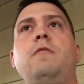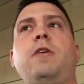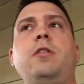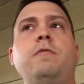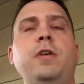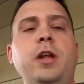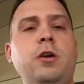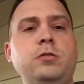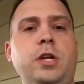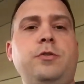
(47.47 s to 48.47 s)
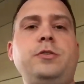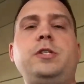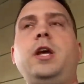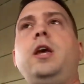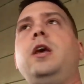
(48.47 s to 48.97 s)
find their videos
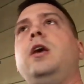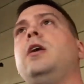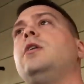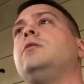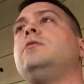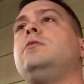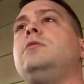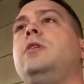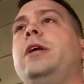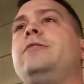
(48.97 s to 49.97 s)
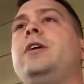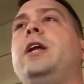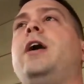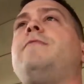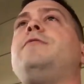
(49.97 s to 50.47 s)
interesting, interesting
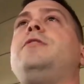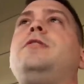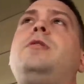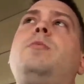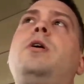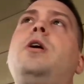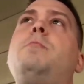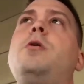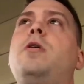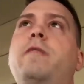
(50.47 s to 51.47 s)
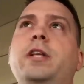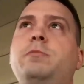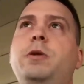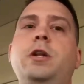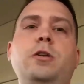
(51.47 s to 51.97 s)
enough to where it motivates
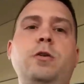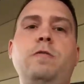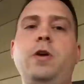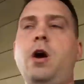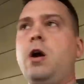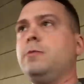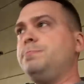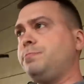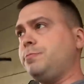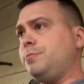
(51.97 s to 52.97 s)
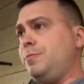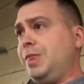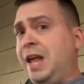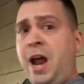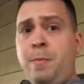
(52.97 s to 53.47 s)
me to do a VR.
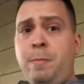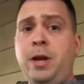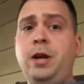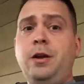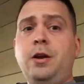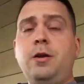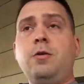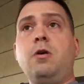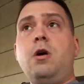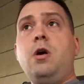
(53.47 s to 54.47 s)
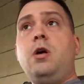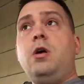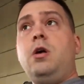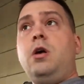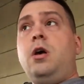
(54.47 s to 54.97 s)
I've been meaning to do
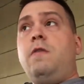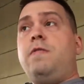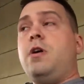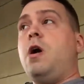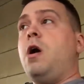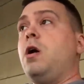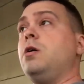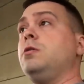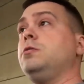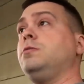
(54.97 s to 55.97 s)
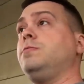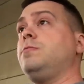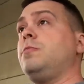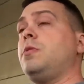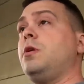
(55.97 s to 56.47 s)
a VR.
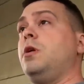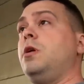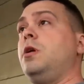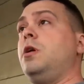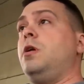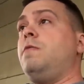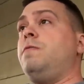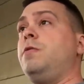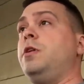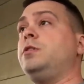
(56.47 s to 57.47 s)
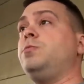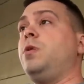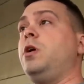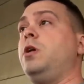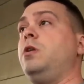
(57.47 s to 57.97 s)
Uh, for this
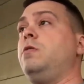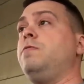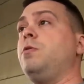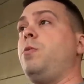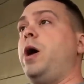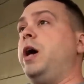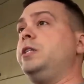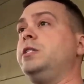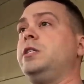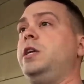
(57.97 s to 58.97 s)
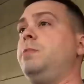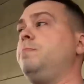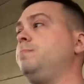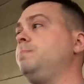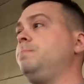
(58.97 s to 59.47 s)
one, for a while, I just keep
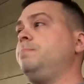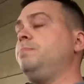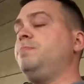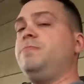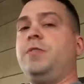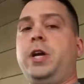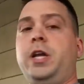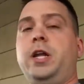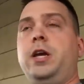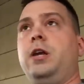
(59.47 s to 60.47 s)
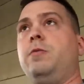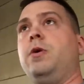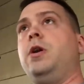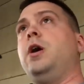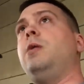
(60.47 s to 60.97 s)
forgetting and
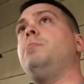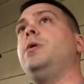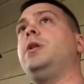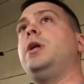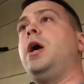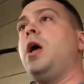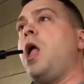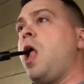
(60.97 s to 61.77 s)
whatnot, but uh,